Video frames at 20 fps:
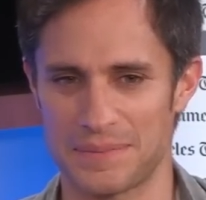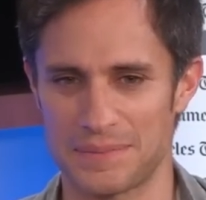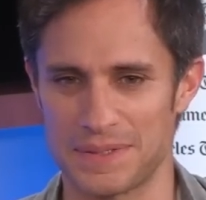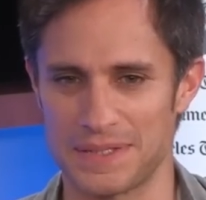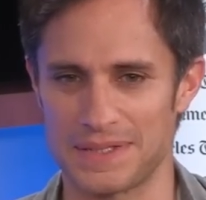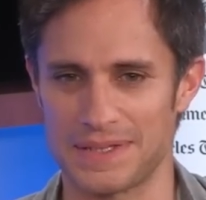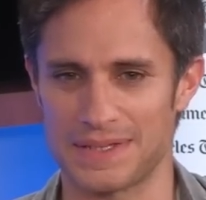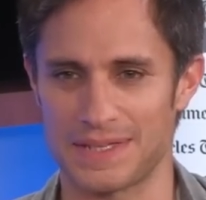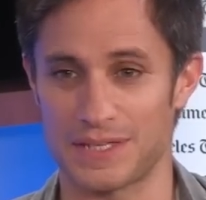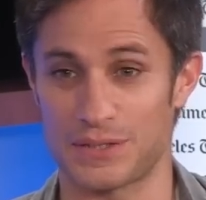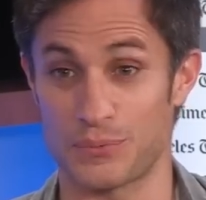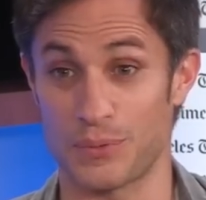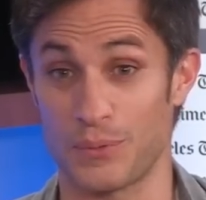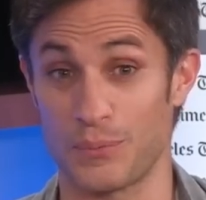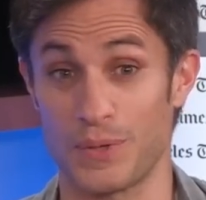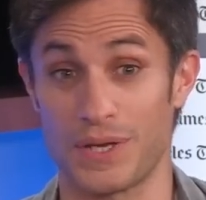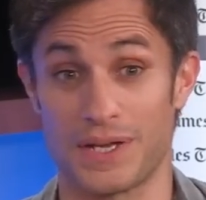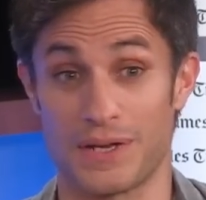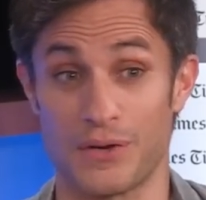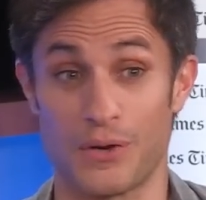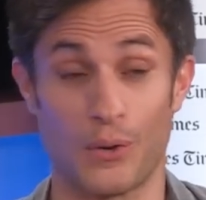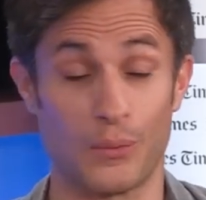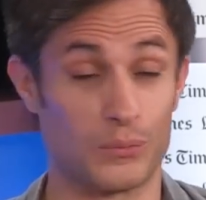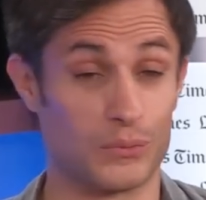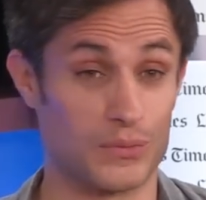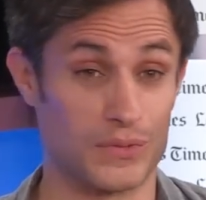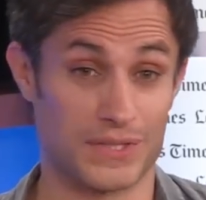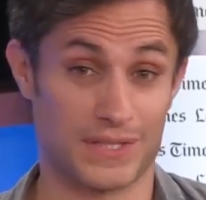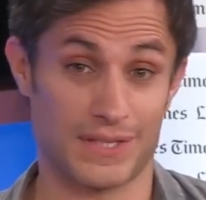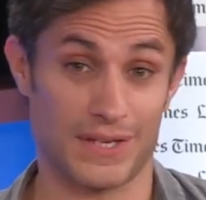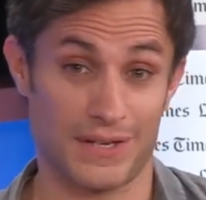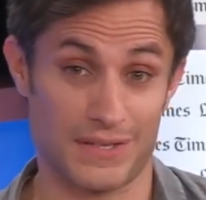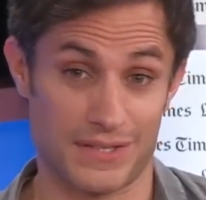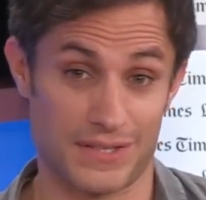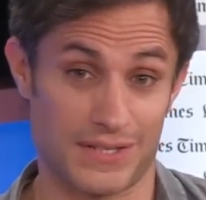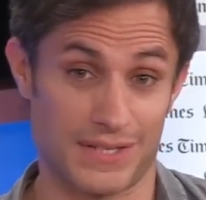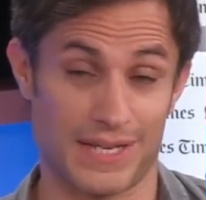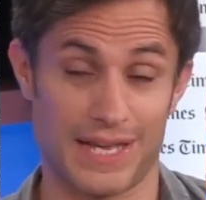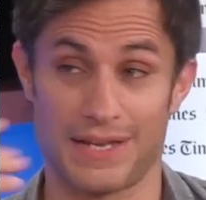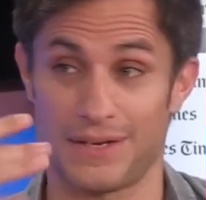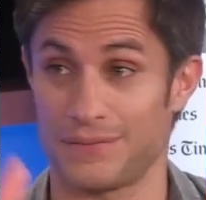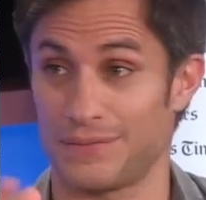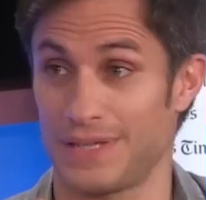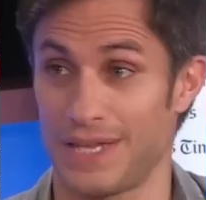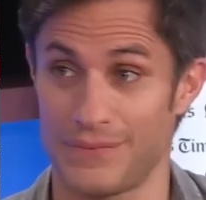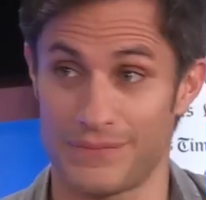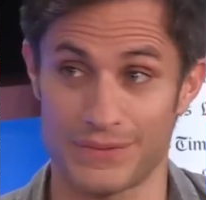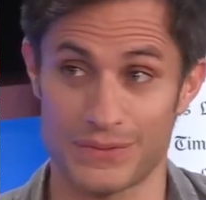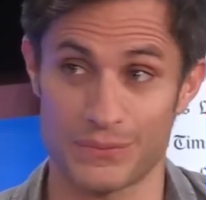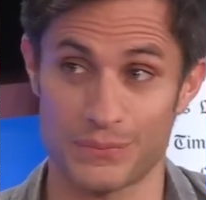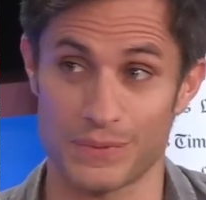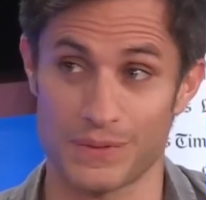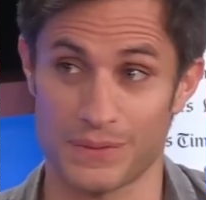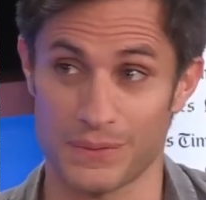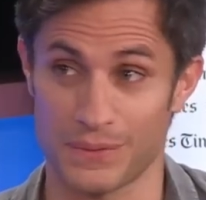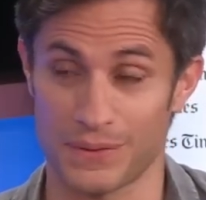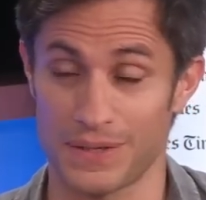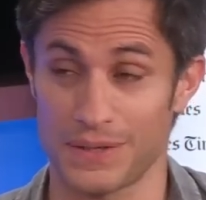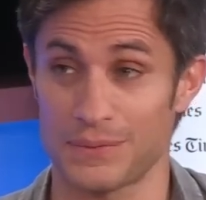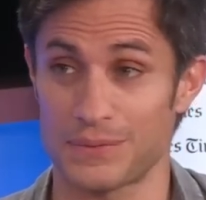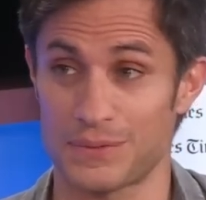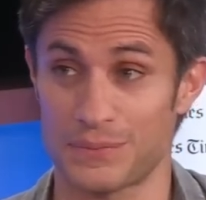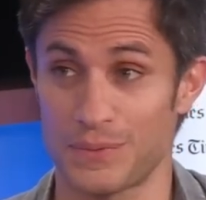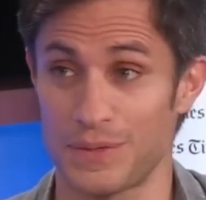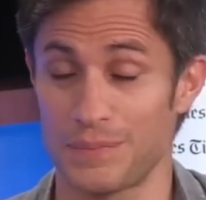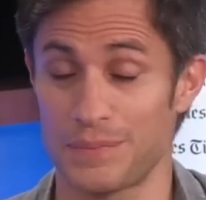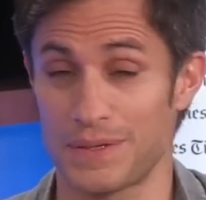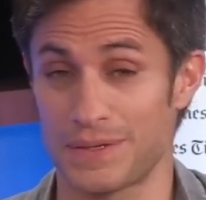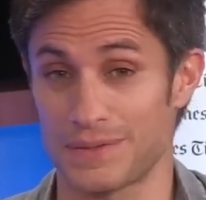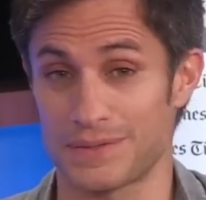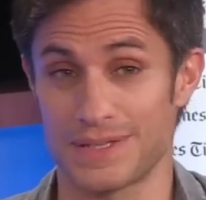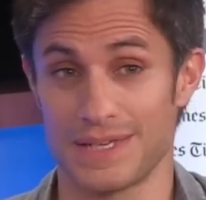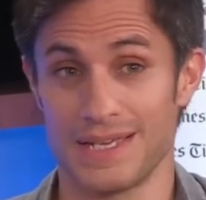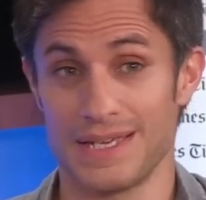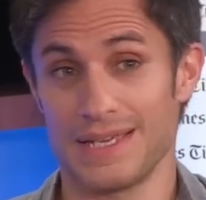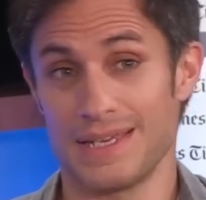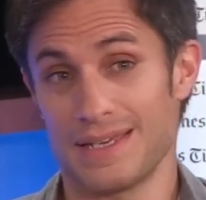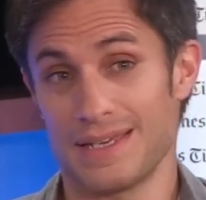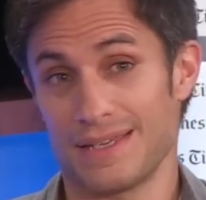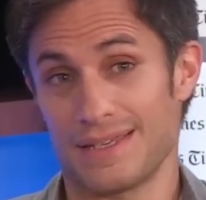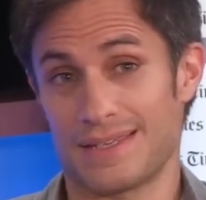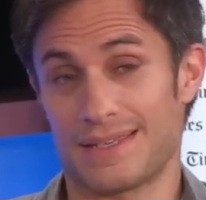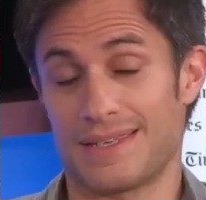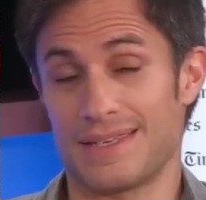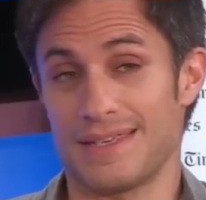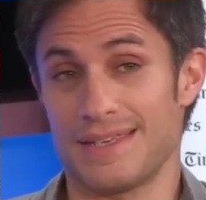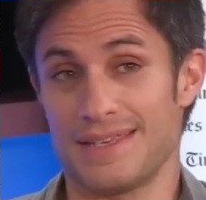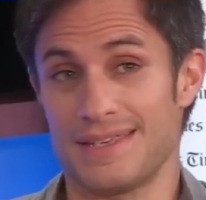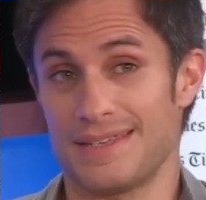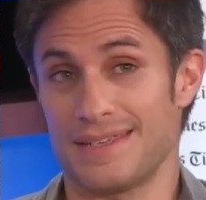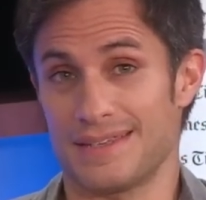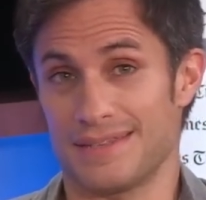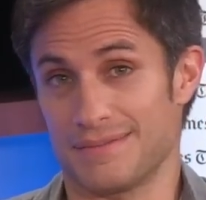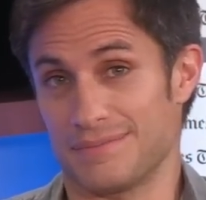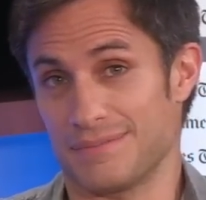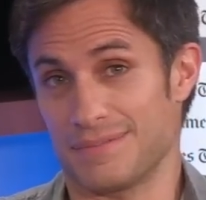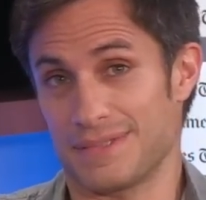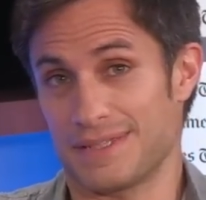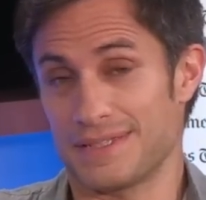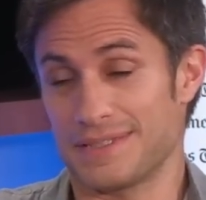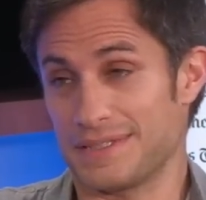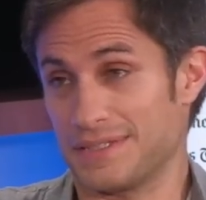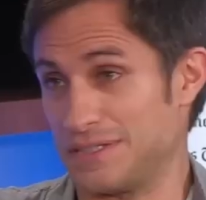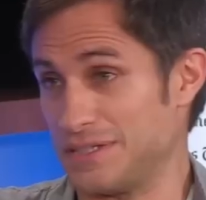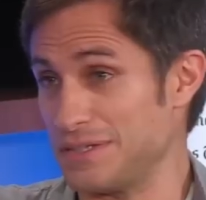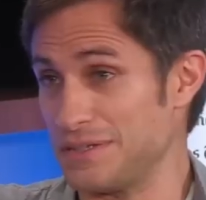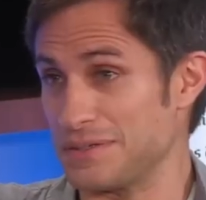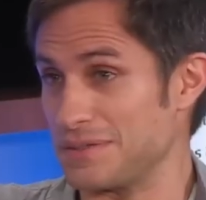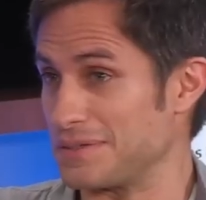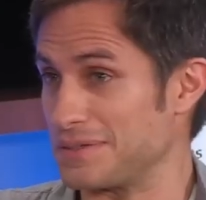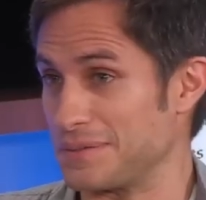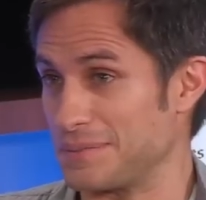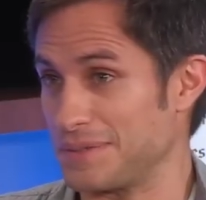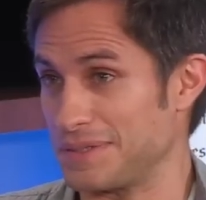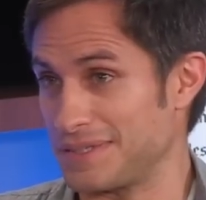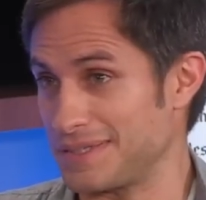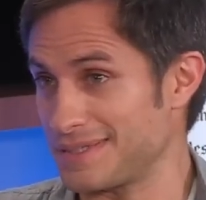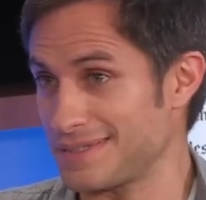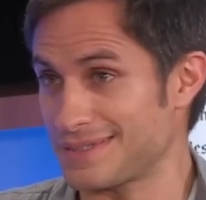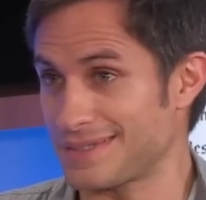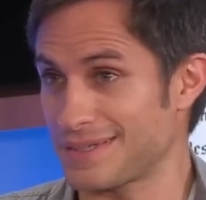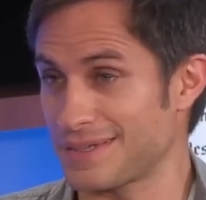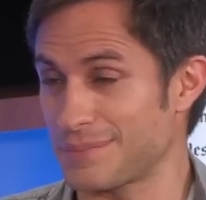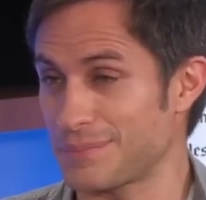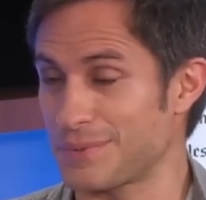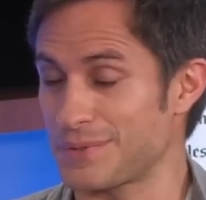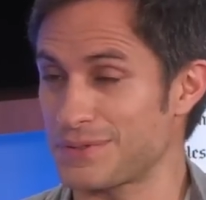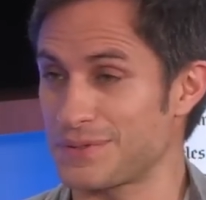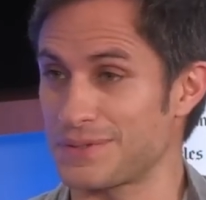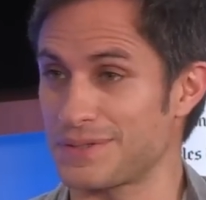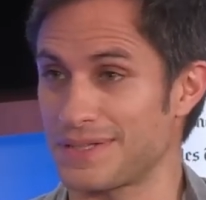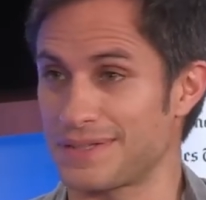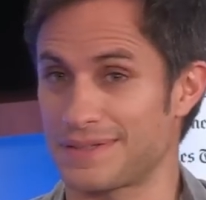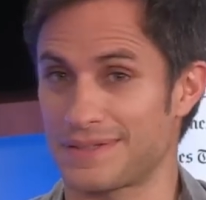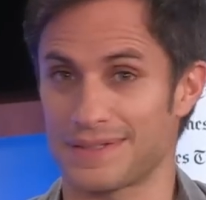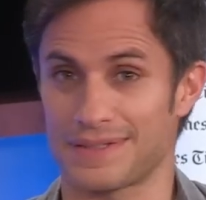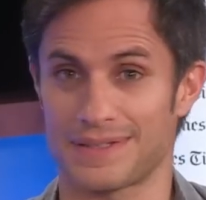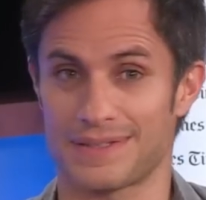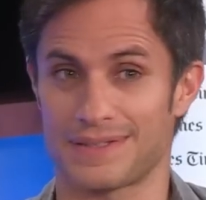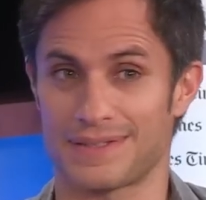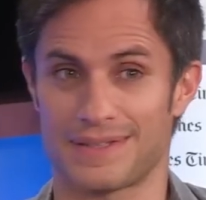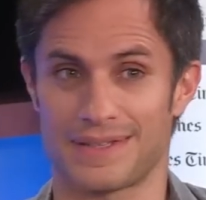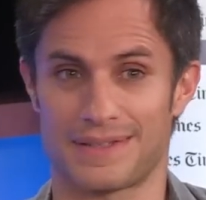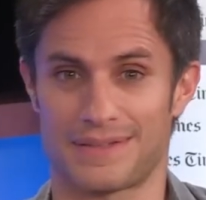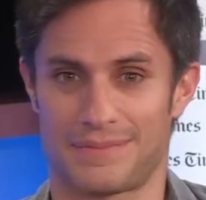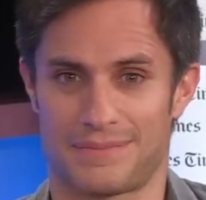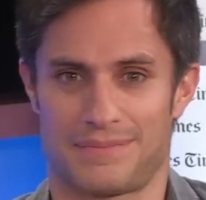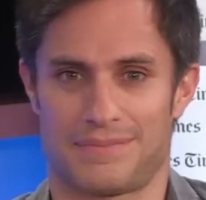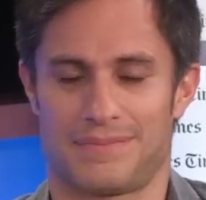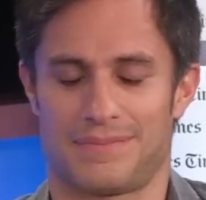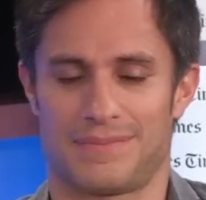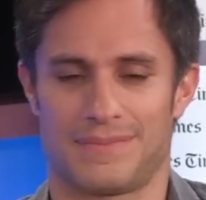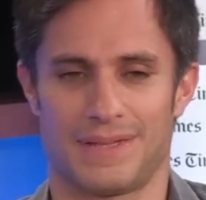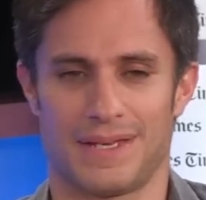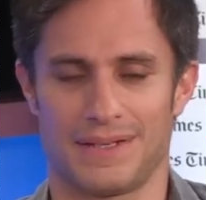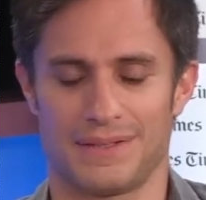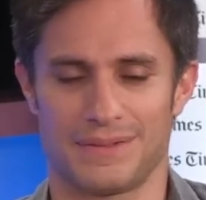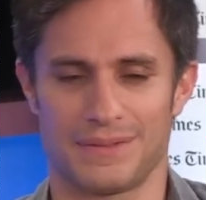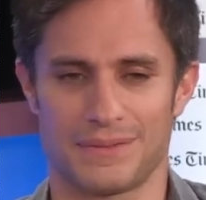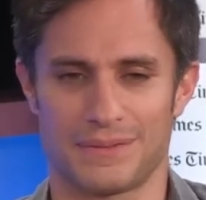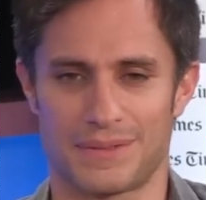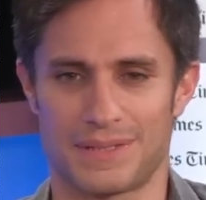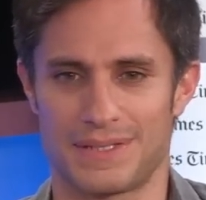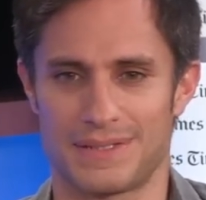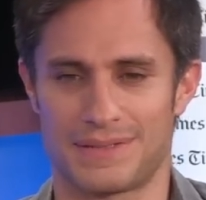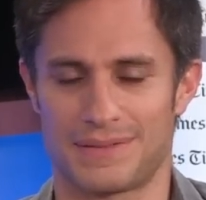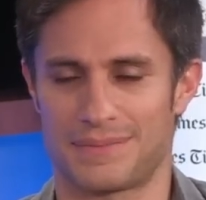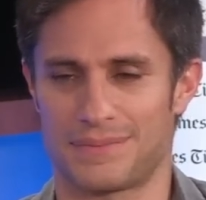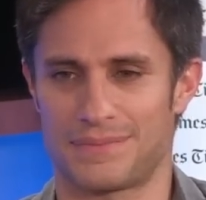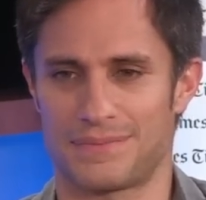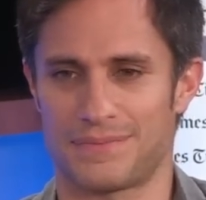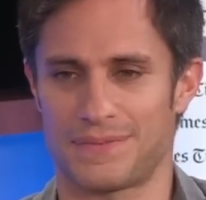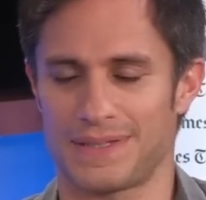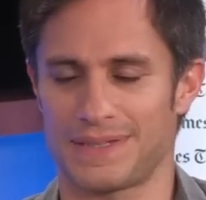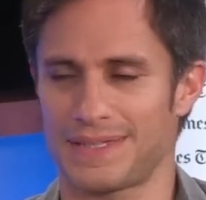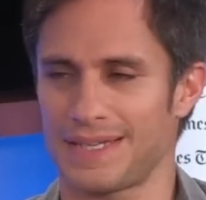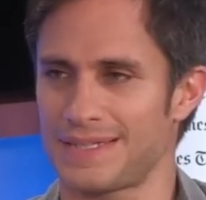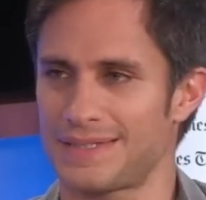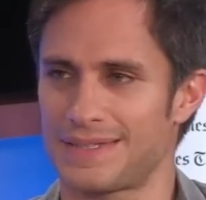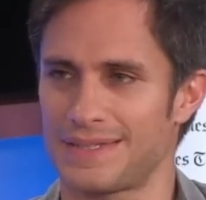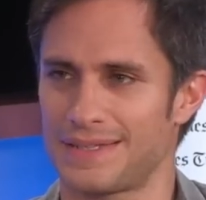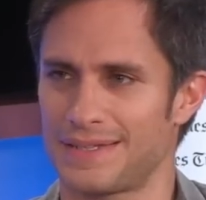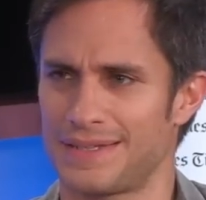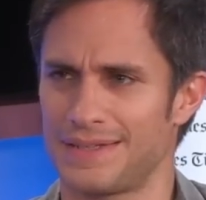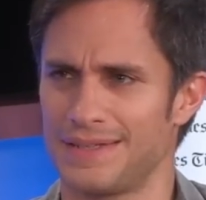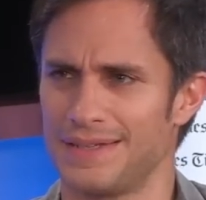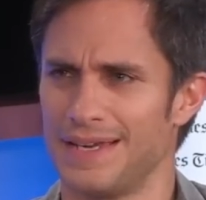I mean, and that's why we can go to such kind of levels with Rodrigo as well, because he's a genius. I mean, he's a person that I don't know, he's fantastic.